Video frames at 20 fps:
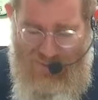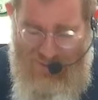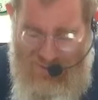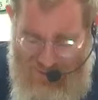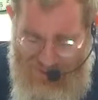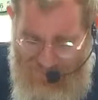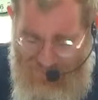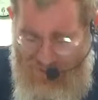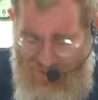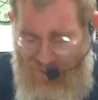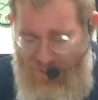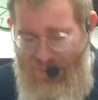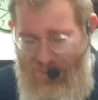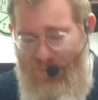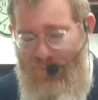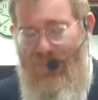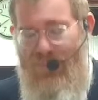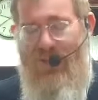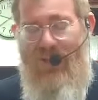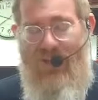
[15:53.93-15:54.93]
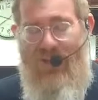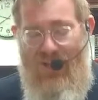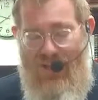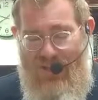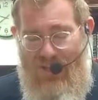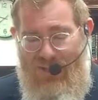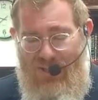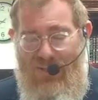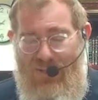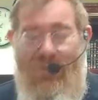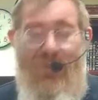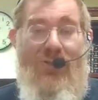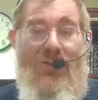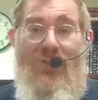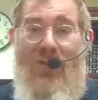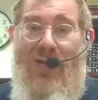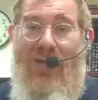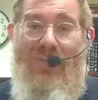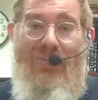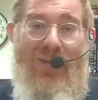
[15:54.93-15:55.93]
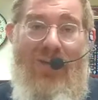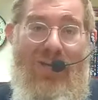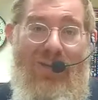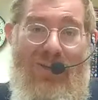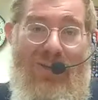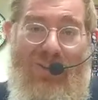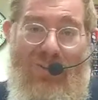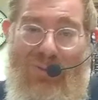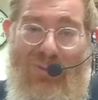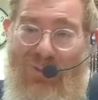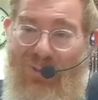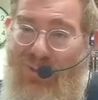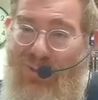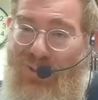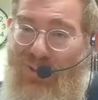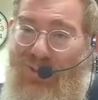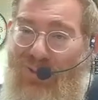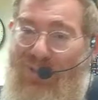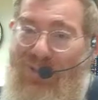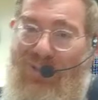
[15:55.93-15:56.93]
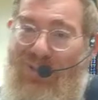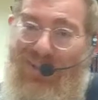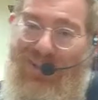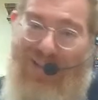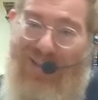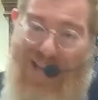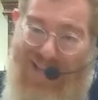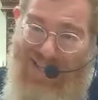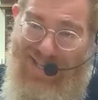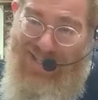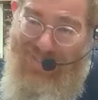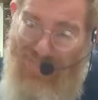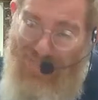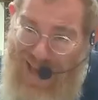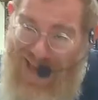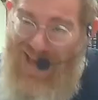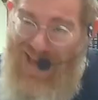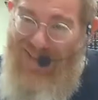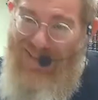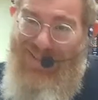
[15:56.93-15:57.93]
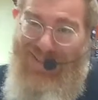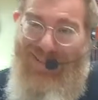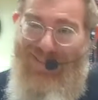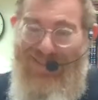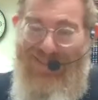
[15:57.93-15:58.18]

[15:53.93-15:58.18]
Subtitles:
Nineveh. You could try to make Yona look not as bad